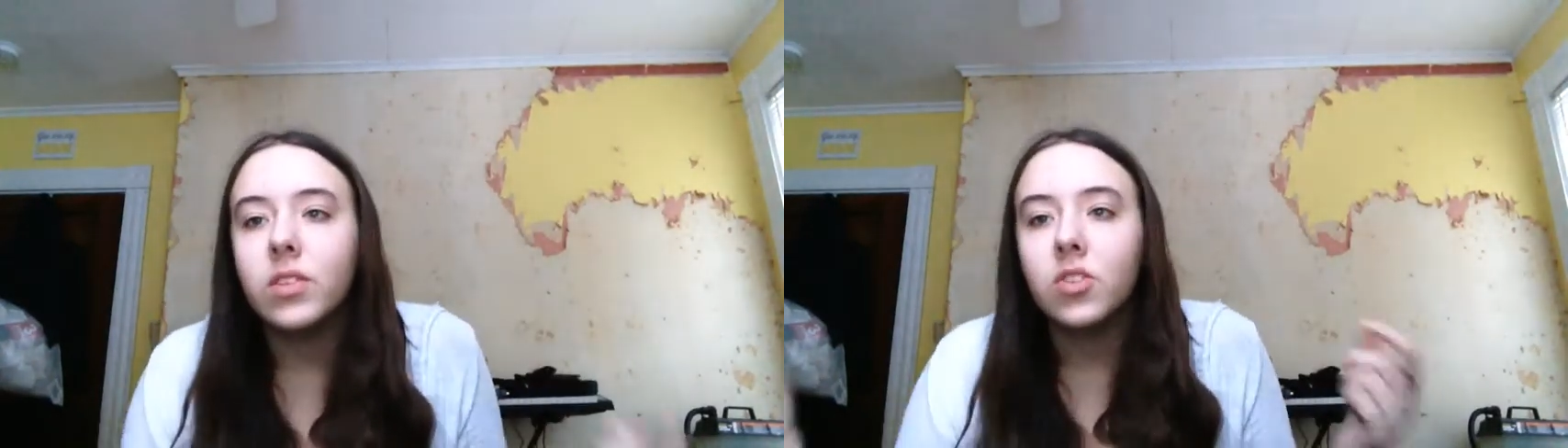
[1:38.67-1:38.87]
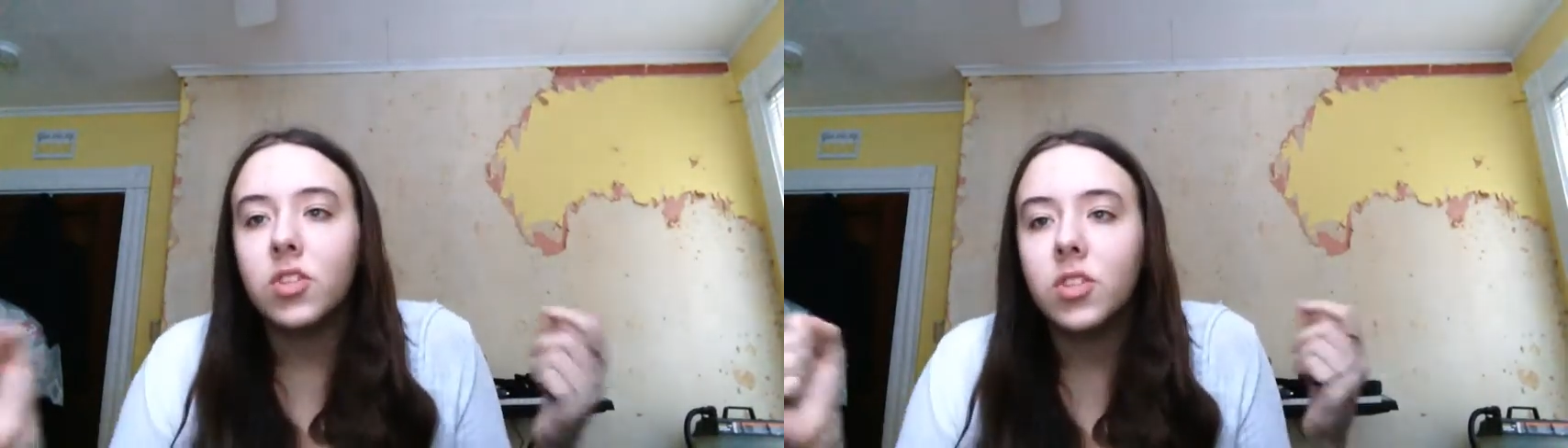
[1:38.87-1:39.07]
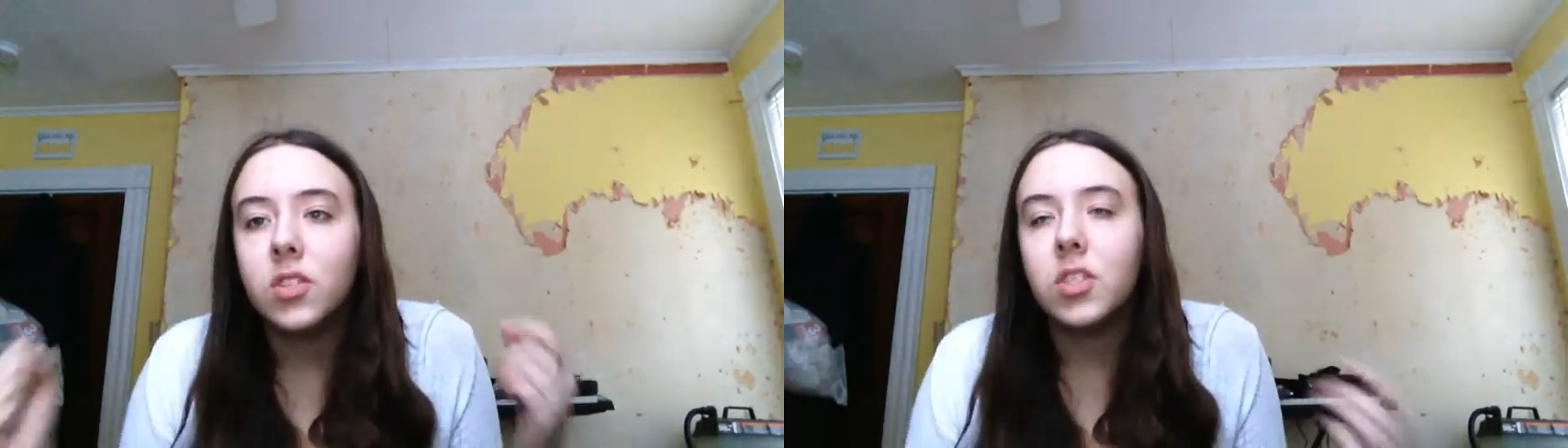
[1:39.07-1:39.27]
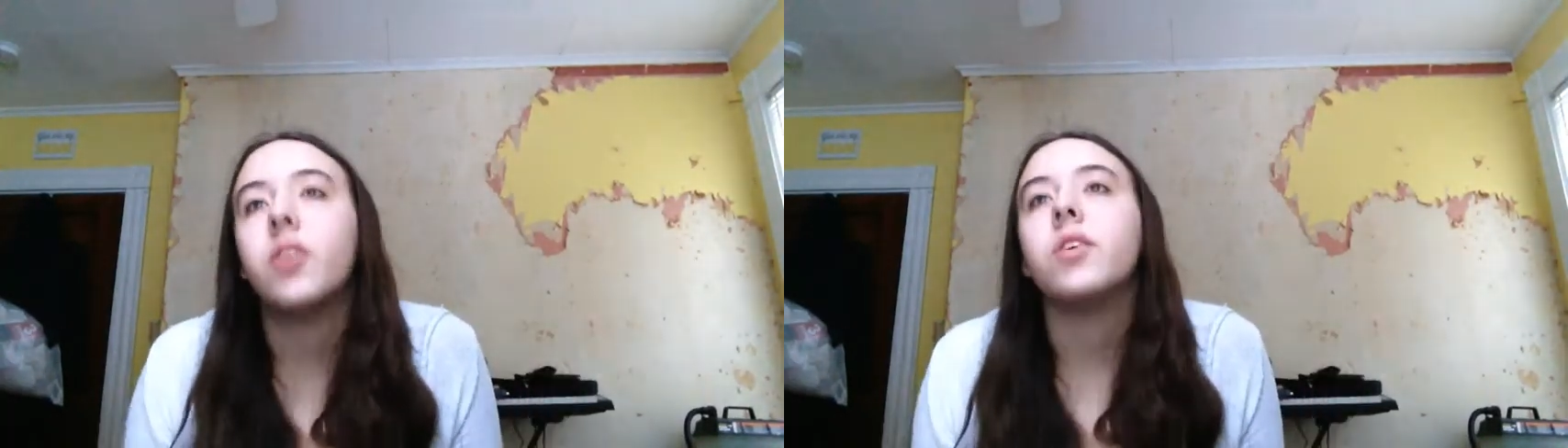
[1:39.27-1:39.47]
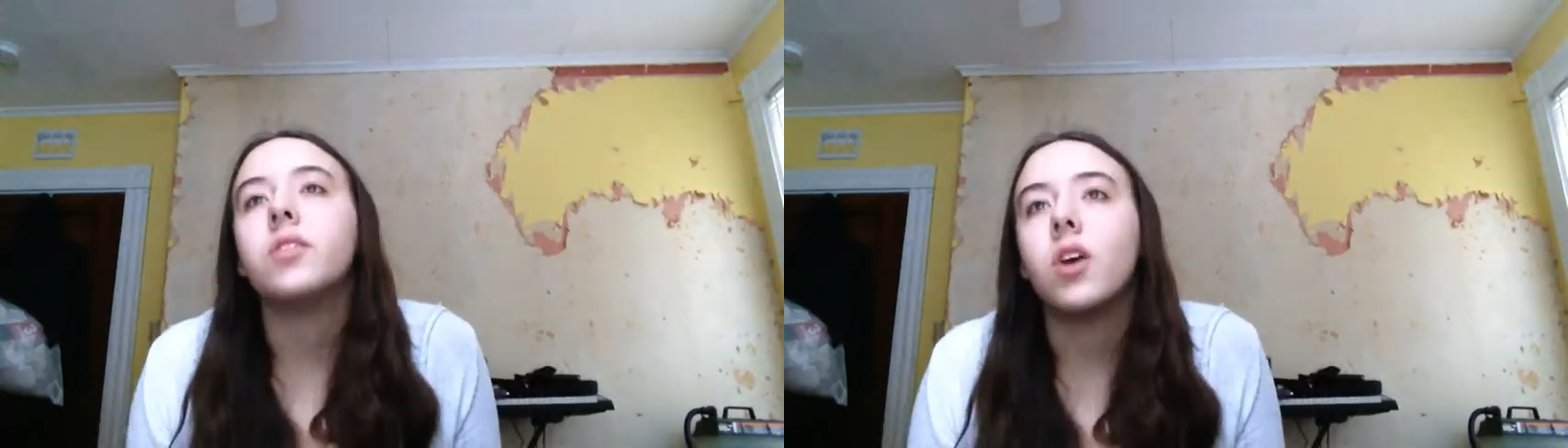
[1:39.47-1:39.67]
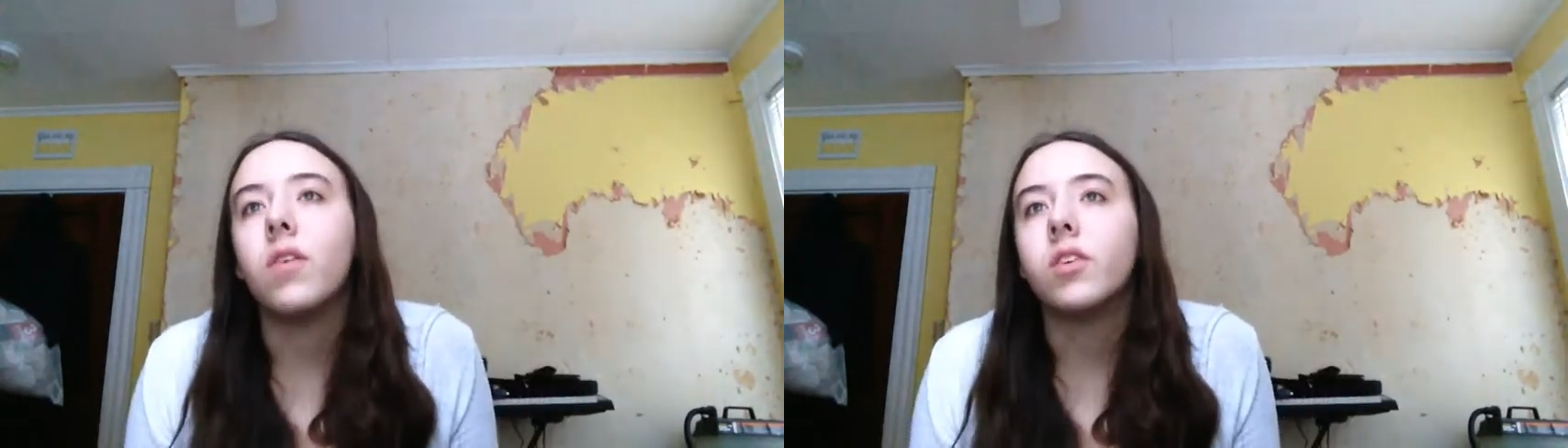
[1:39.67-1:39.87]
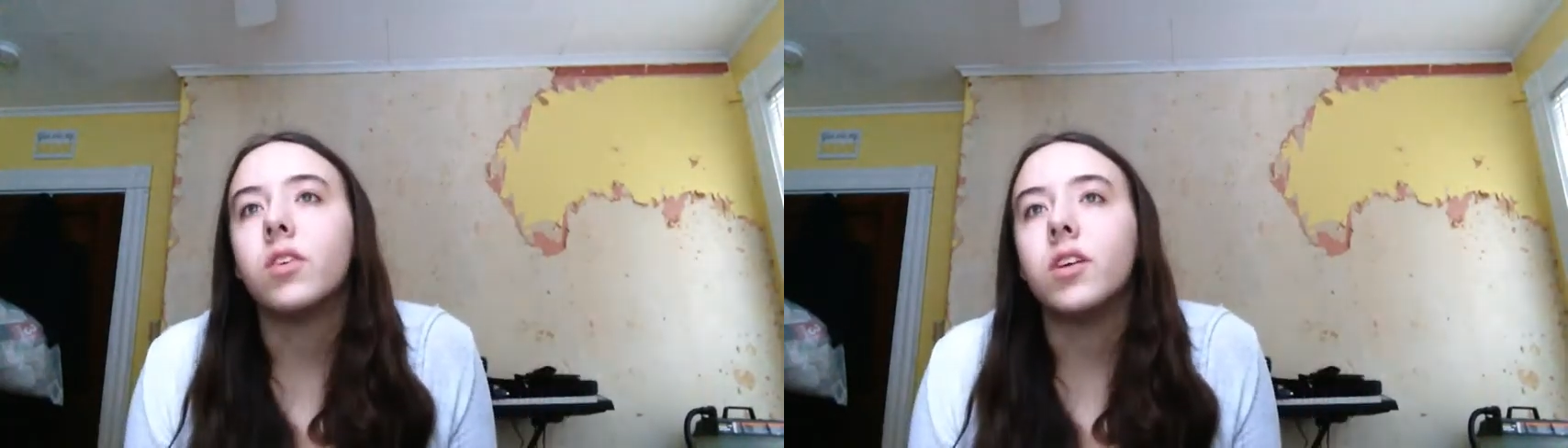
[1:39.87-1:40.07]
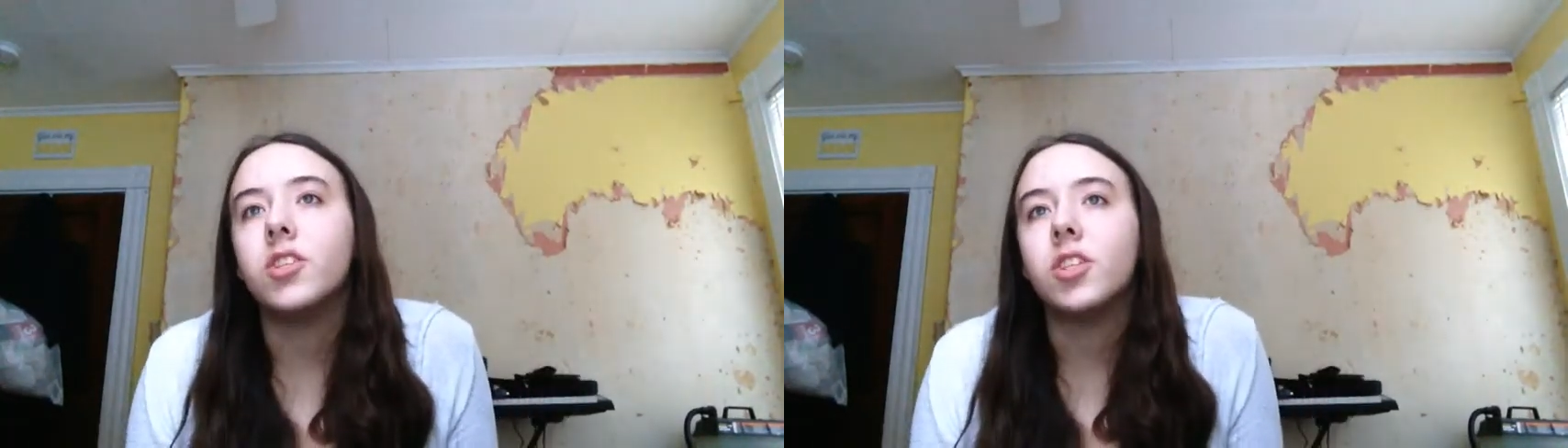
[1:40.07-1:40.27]
It's just a serious
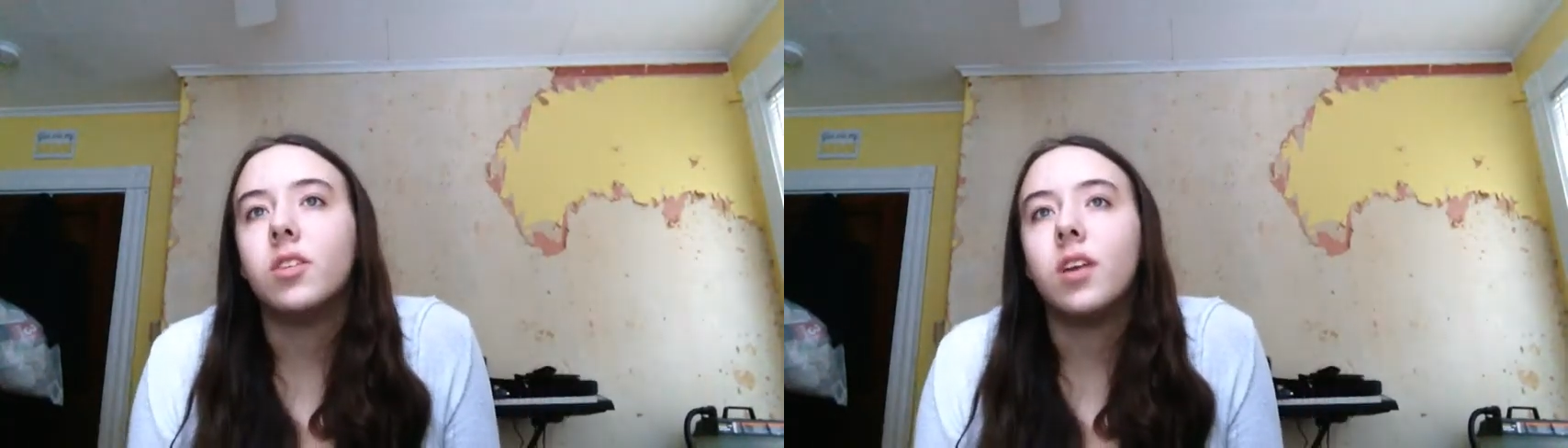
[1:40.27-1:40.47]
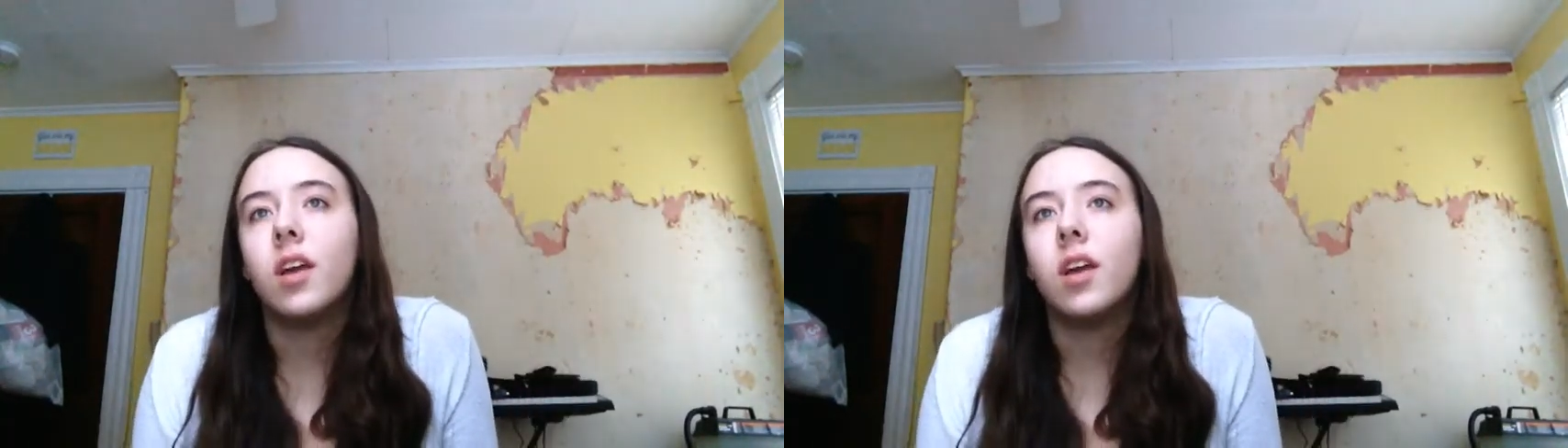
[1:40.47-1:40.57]
conversation,